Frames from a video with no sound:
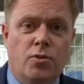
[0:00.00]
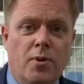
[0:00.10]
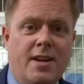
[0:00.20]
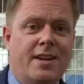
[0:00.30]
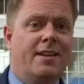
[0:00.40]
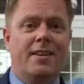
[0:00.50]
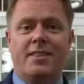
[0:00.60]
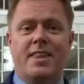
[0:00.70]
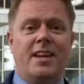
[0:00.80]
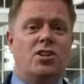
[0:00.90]
week,
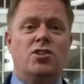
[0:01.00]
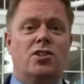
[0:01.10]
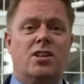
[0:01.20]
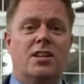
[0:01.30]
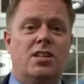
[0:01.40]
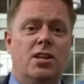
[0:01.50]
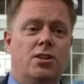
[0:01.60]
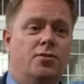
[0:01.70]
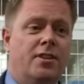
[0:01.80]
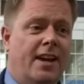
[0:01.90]
things just
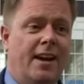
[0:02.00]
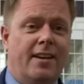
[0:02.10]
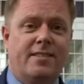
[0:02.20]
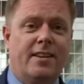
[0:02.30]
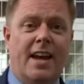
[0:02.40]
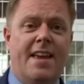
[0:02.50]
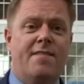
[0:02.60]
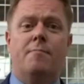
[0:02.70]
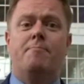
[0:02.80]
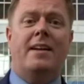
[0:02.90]
continue to get
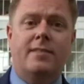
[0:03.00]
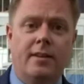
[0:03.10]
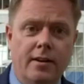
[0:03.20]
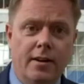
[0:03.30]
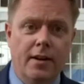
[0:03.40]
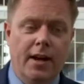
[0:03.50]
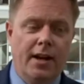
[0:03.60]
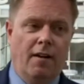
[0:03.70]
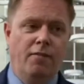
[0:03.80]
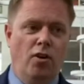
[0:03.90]
even better
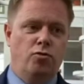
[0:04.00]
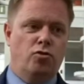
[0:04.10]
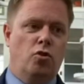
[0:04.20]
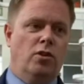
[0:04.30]
in our virtual school